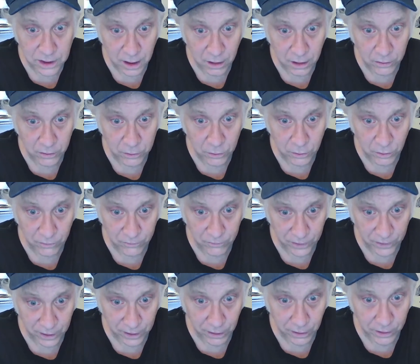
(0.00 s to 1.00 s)
who will tell you
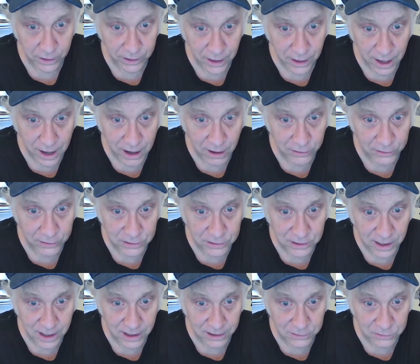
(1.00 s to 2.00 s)
a very
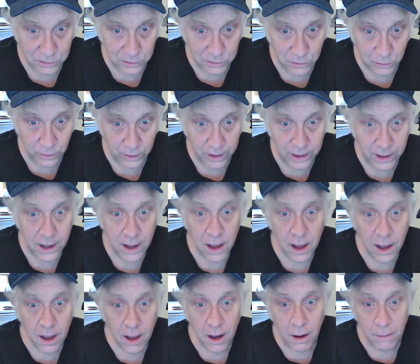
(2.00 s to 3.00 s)
loud, sad story
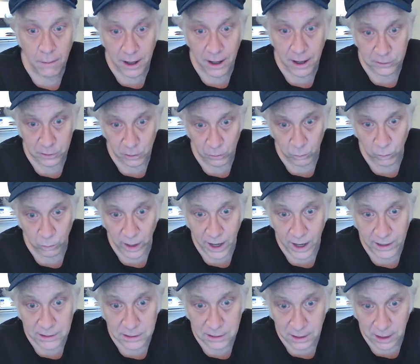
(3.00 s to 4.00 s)
about the
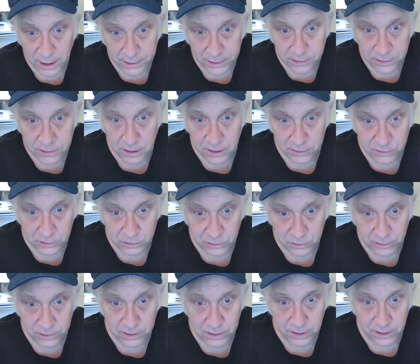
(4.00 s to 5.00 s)
red light
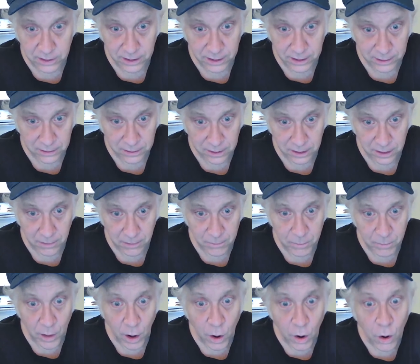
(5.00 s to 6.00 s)
district in
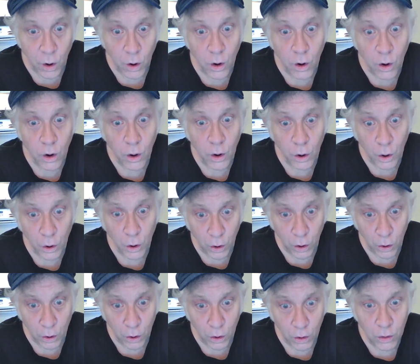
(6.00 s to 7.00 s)
India.
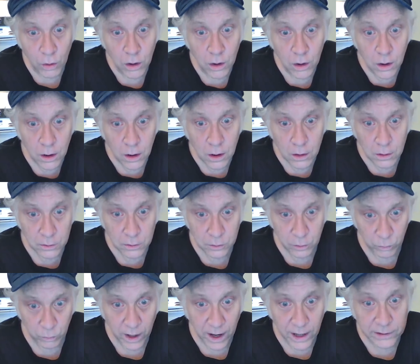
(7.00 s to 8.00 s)
Oh,
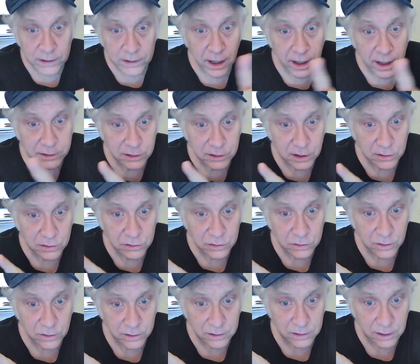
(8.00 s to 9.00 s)
the red light
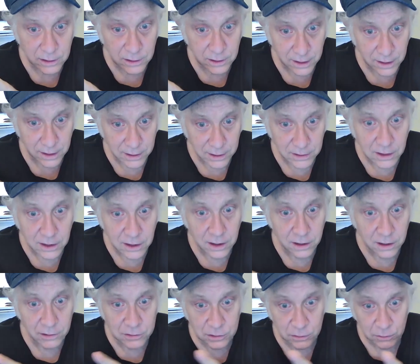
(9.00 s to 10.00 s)
district in
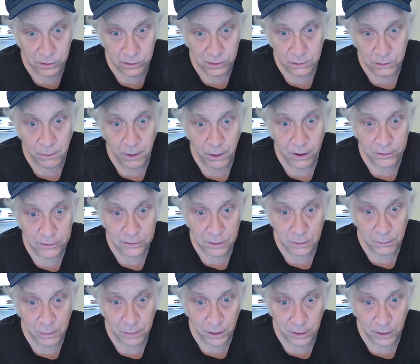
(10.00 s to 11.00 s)
India is the
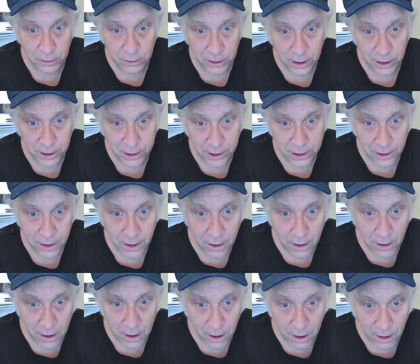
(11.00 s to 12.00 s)
responsibility
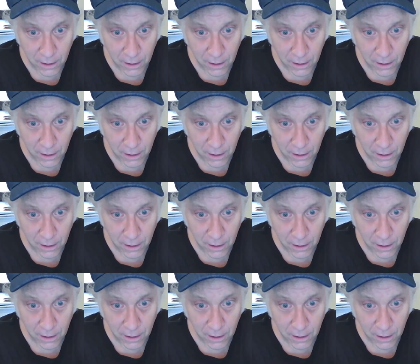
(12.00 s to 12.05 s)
